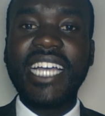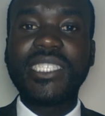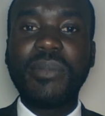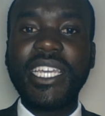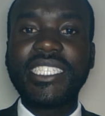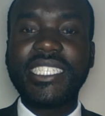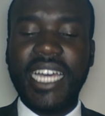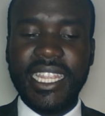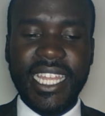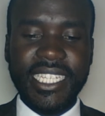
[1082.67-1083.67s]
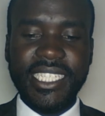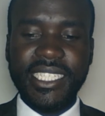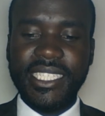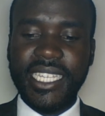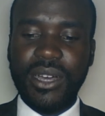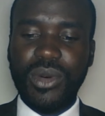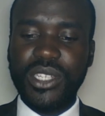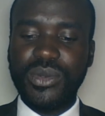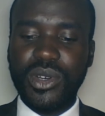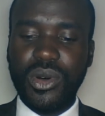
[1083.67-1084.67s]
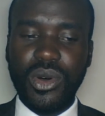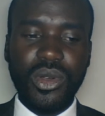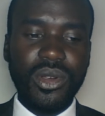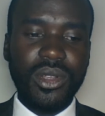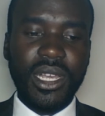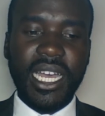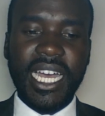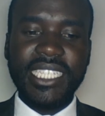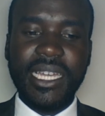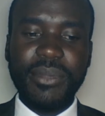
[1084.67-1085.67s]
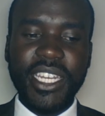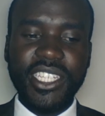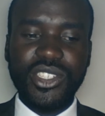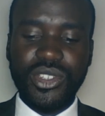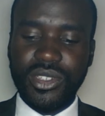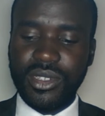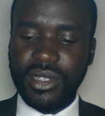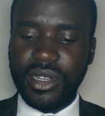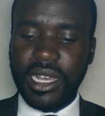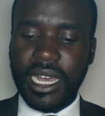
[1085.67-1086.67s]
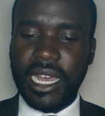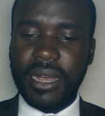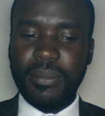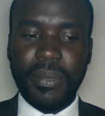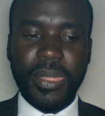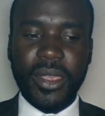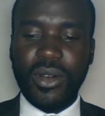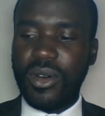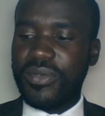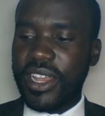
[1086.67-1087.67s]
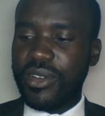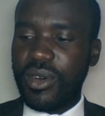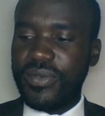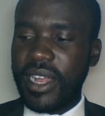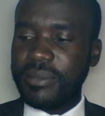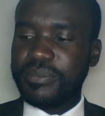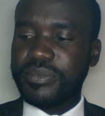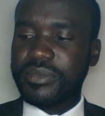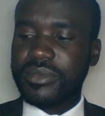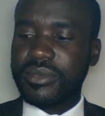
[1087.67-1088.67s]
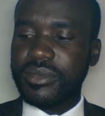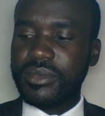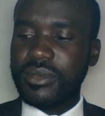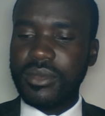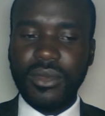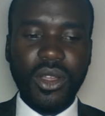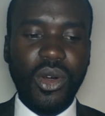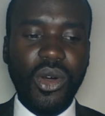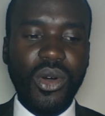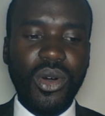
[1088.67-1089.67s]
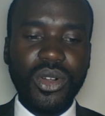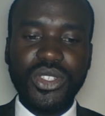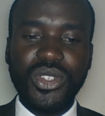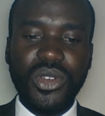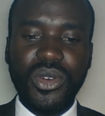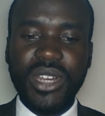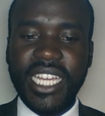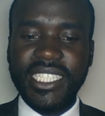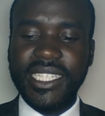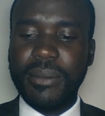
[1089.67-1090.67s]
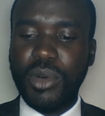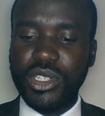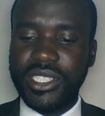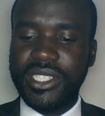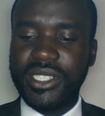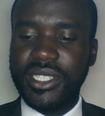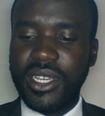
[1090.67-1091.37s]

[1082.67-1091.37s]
aspect, and that is what we call termination of an offer, or also known as the modes